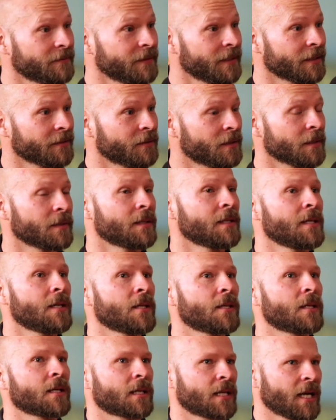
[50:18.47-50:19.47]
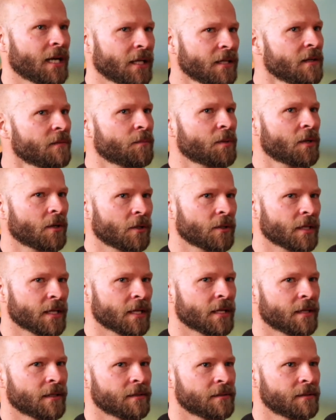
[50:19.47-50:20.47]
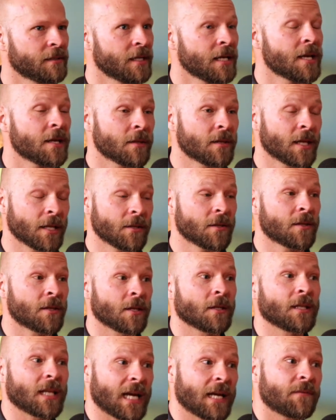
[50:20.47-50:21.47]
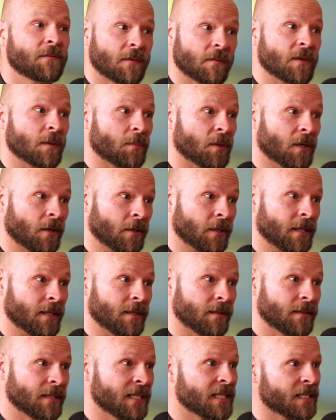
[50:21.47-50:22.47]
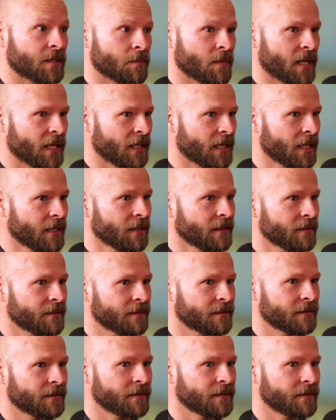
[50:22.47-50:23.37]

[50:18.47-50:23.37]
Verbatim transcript: Yeah. The the kind of party that the life of the party is making